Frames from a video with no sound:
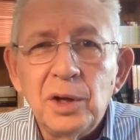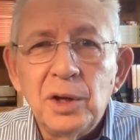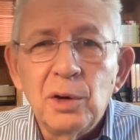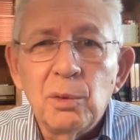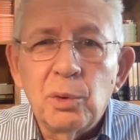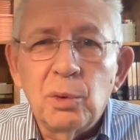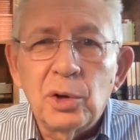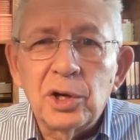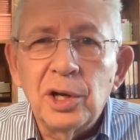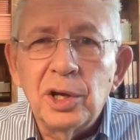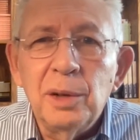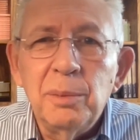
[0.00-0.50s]

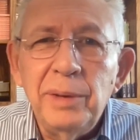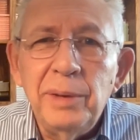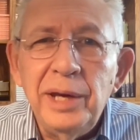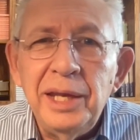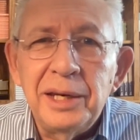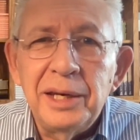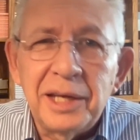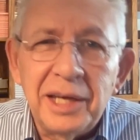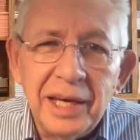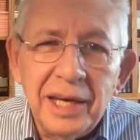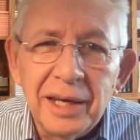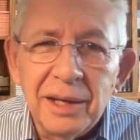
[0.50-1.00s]
We're going to
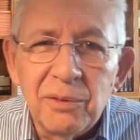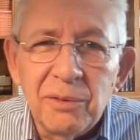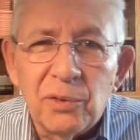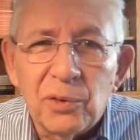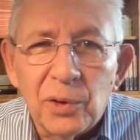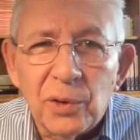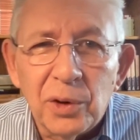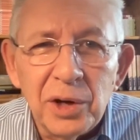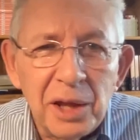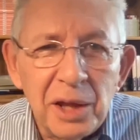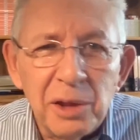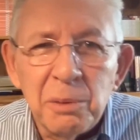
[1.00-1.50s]
meet again
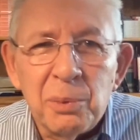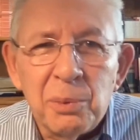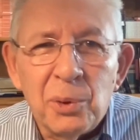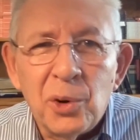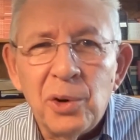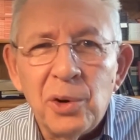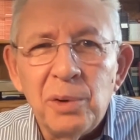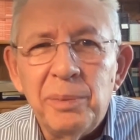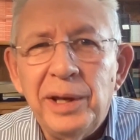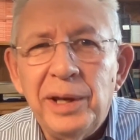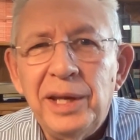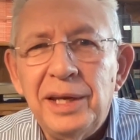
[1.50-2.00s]
for another
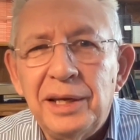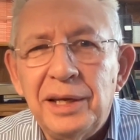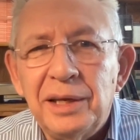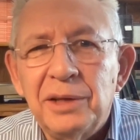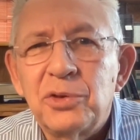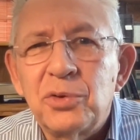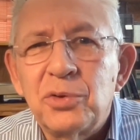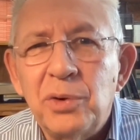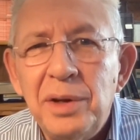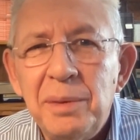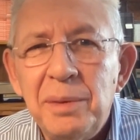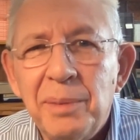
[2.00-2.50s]
board meeting
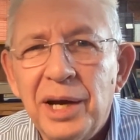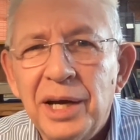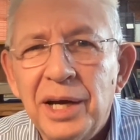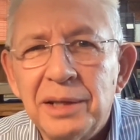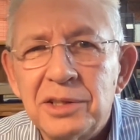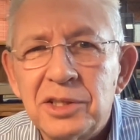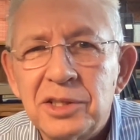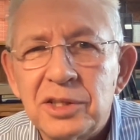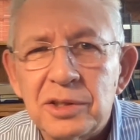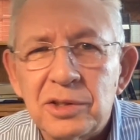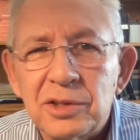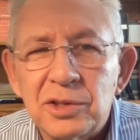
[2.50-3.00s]
in 3
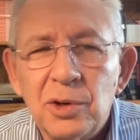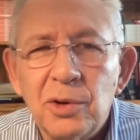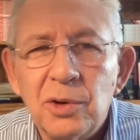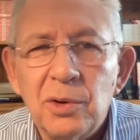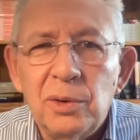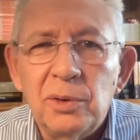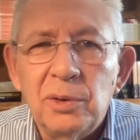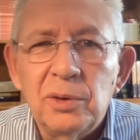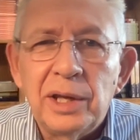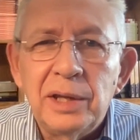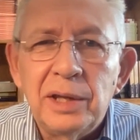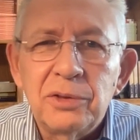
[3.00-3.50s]
months.
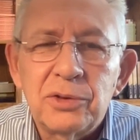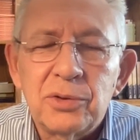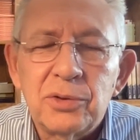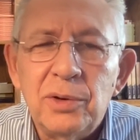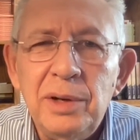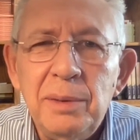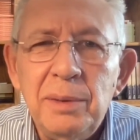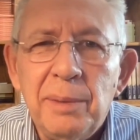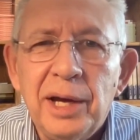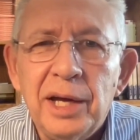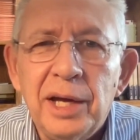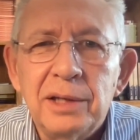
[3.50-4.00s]
So in
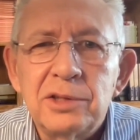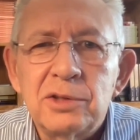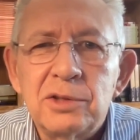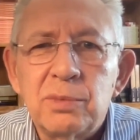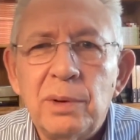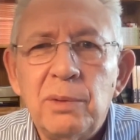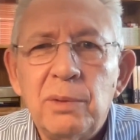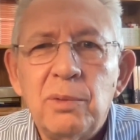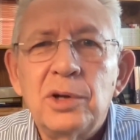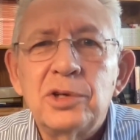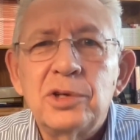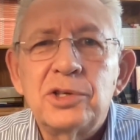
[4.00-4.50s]
3 months,
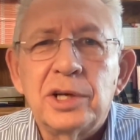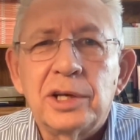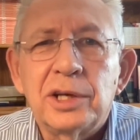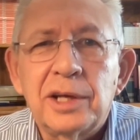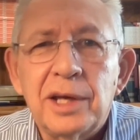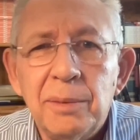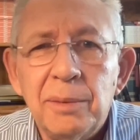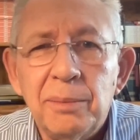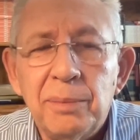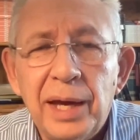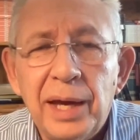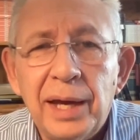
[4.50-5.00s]
we want you to
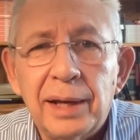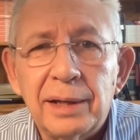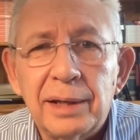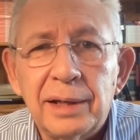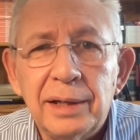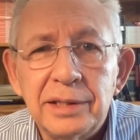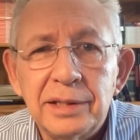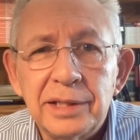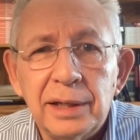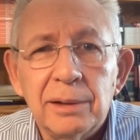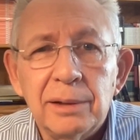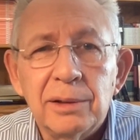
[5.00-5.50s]
come back
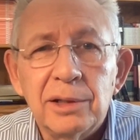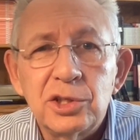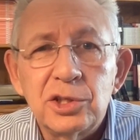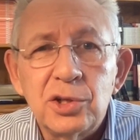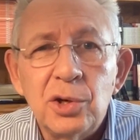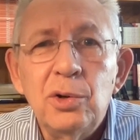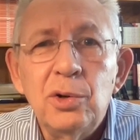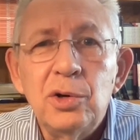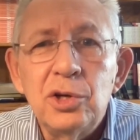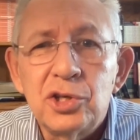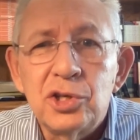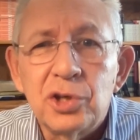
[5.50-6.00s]
and tell us,
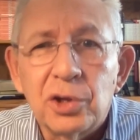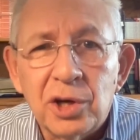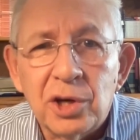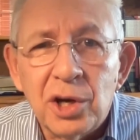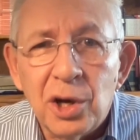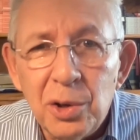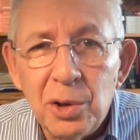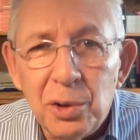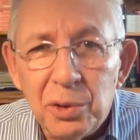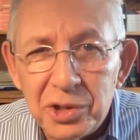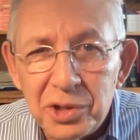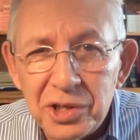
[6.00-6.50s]
who is your
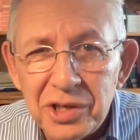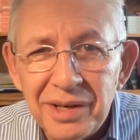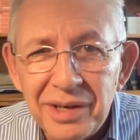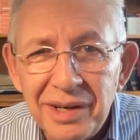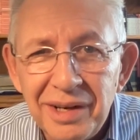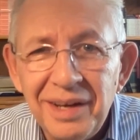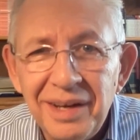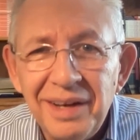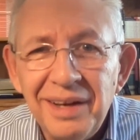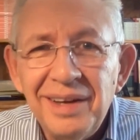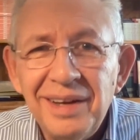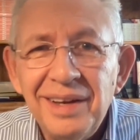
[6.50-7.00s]
coach,
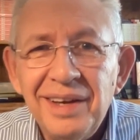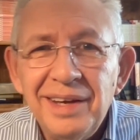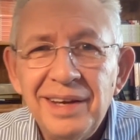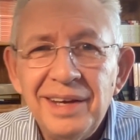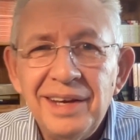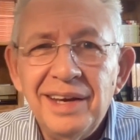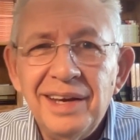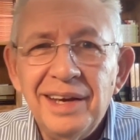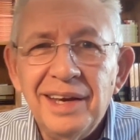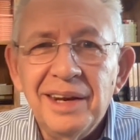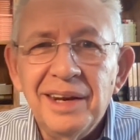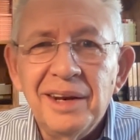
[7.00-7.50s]

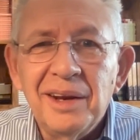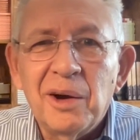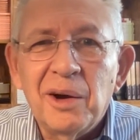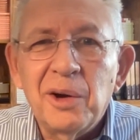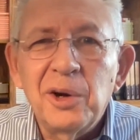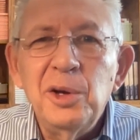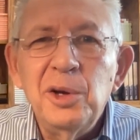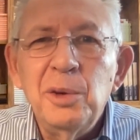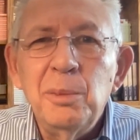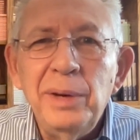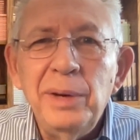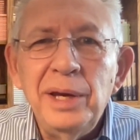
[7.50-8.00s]
and
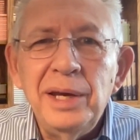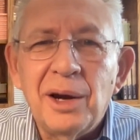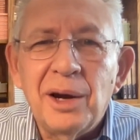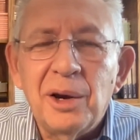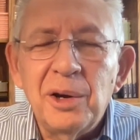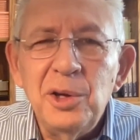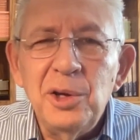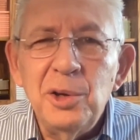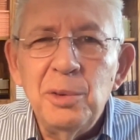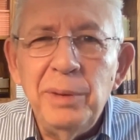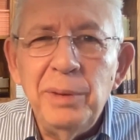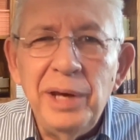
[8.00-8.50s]
are you
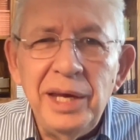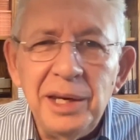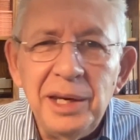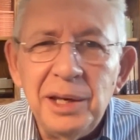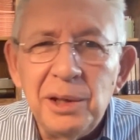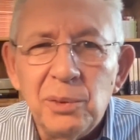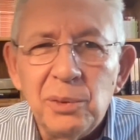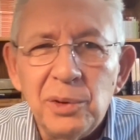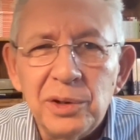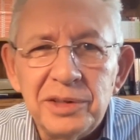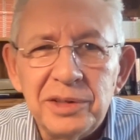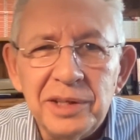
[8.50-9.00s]

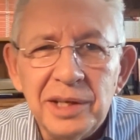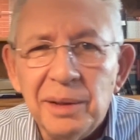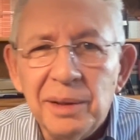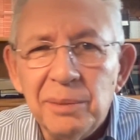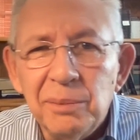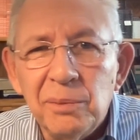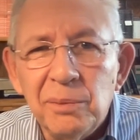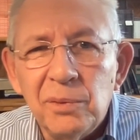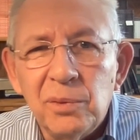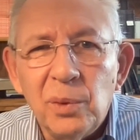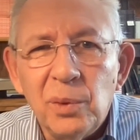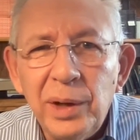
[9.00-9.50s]
meeting with
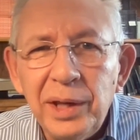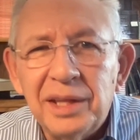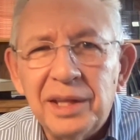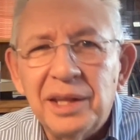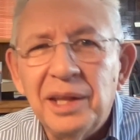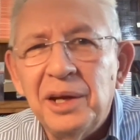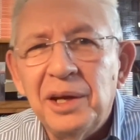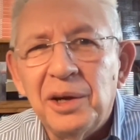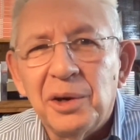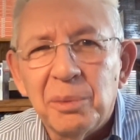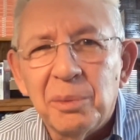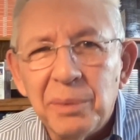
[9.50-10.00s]
them
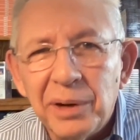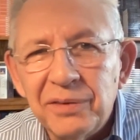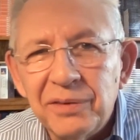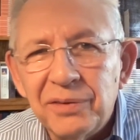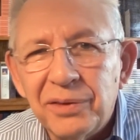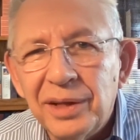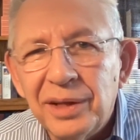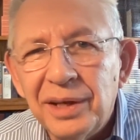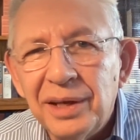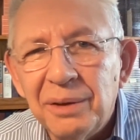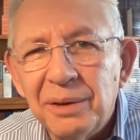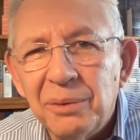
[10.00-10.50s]
weekly or
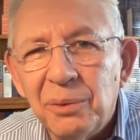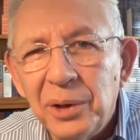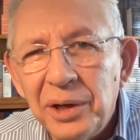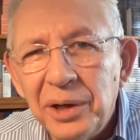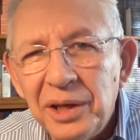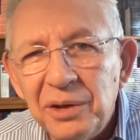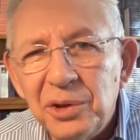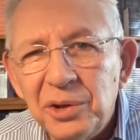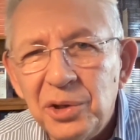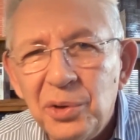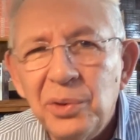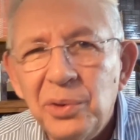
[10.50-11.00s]
monthly? What
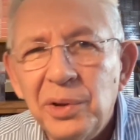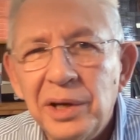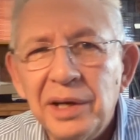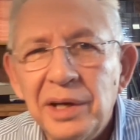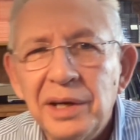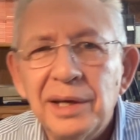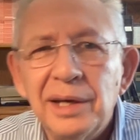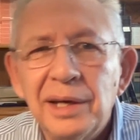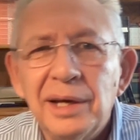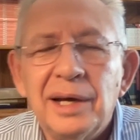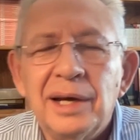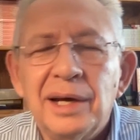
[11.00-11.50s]
are you
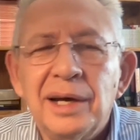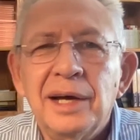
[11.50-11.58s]
doing?